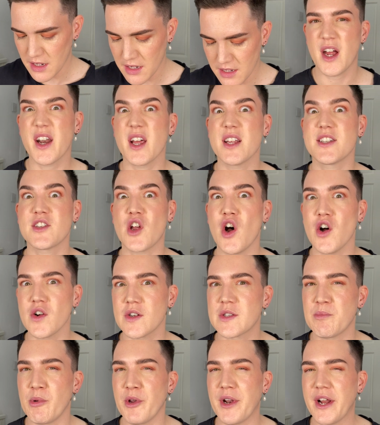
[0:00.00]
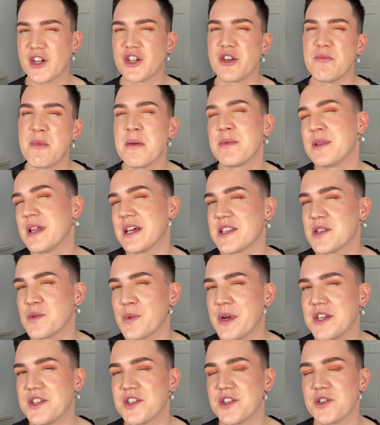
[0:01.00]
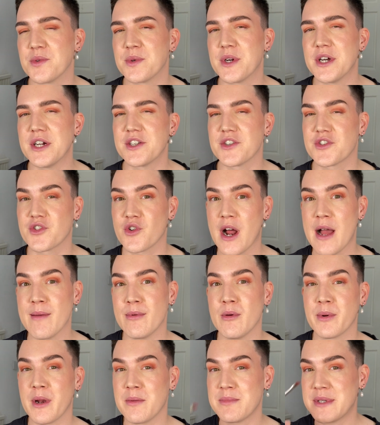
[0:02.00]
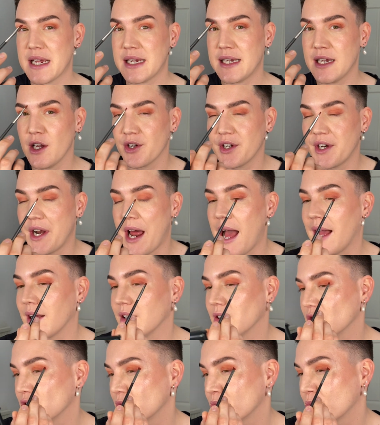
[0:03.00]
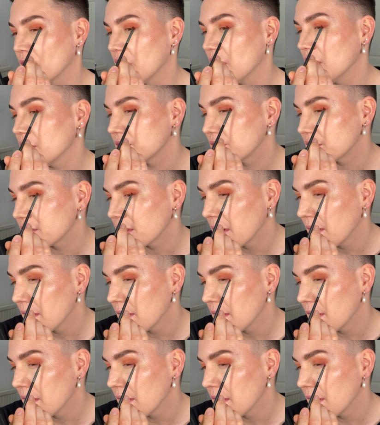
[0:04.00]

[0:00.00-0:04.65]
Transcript: Nice oxblood actually, maybe that's the way to describe it, but I'm taking it on an angled brush